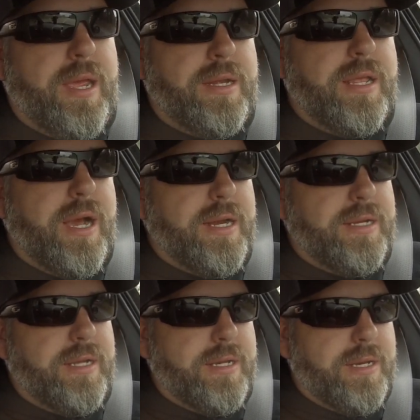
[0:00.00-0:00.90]

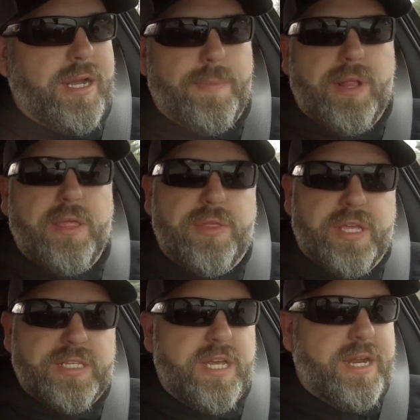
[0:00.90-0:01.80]
and got a
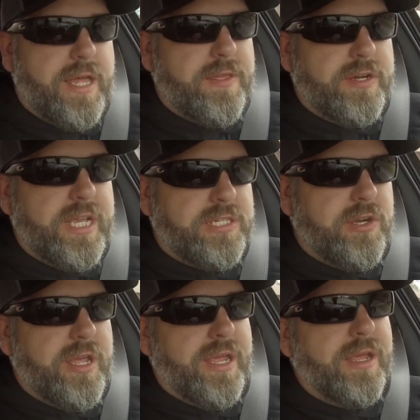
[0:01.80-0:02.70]
couple other things done on
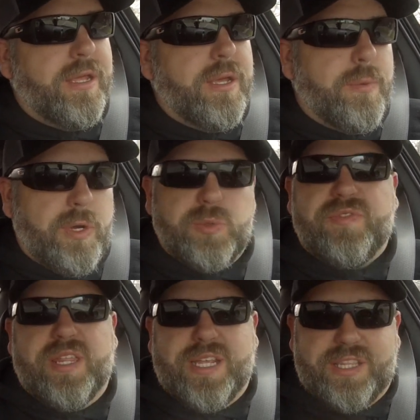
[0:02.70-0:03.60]
there yesterday
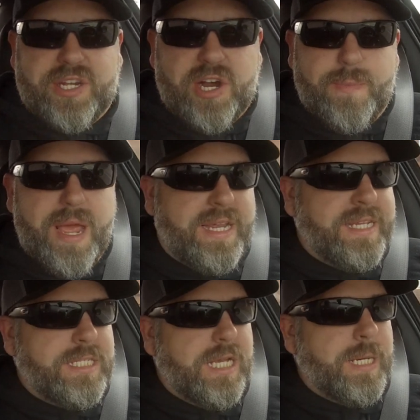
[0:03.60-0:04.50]
once we finally got the
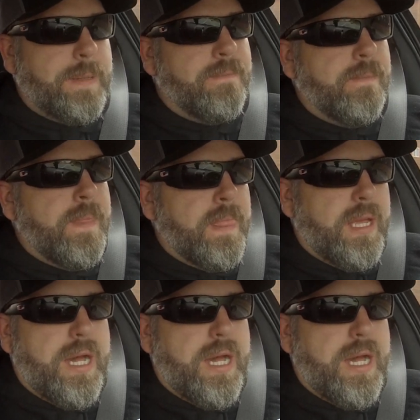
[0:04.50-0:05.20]
car back inside.